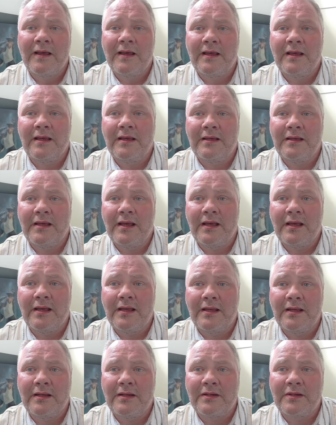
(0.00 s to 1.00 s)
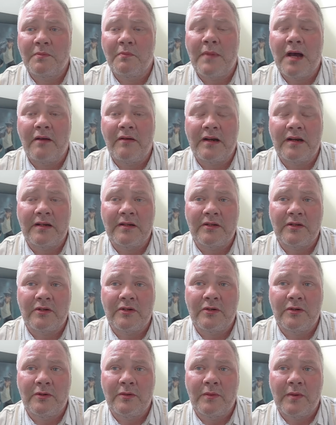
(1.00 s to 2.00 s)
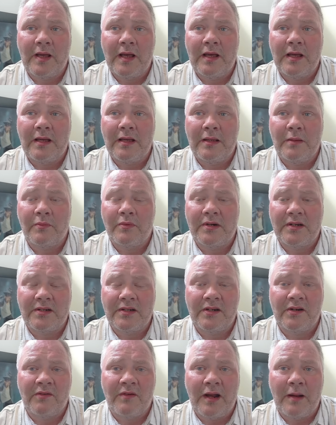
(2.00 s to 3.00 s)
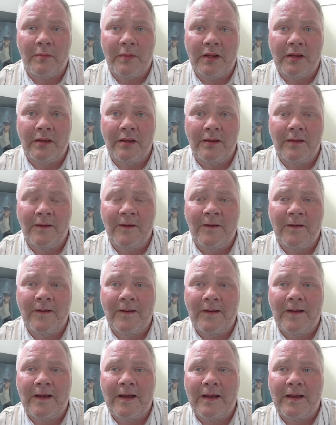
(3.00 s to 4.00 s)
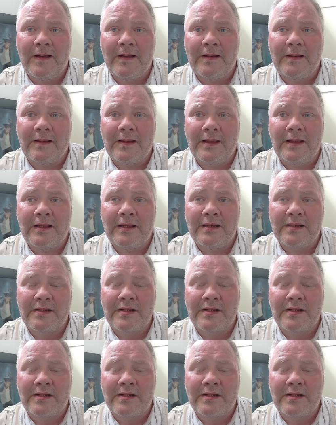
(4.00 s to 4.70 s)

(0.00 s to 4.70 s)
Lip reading: He is married into a British family, and he is an